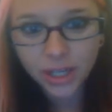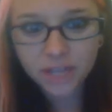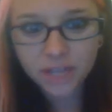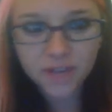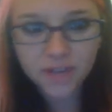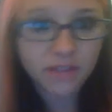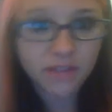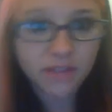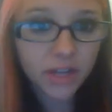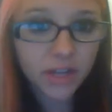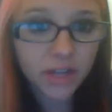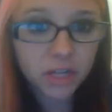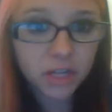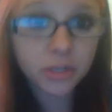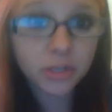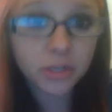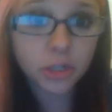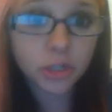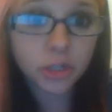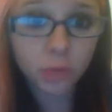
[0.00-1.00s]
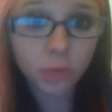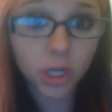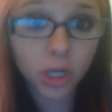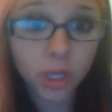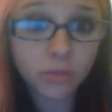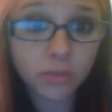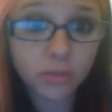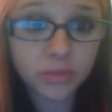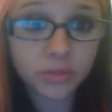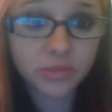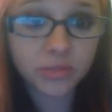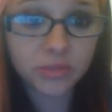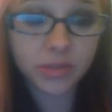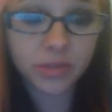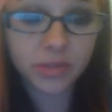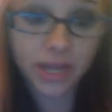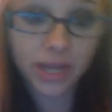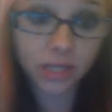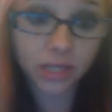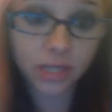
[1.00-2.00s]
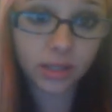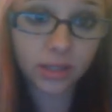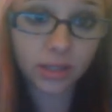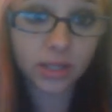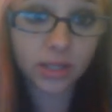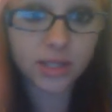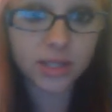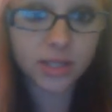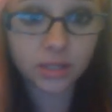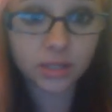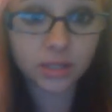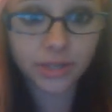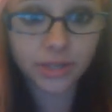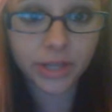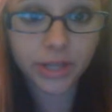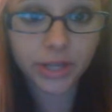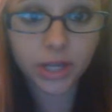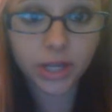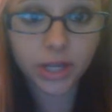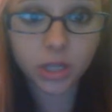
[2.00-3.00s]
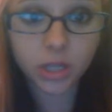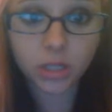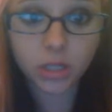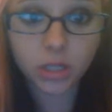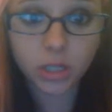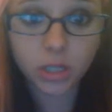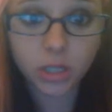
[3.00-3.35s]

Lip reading: if I have any major problems with anything that's in my leg,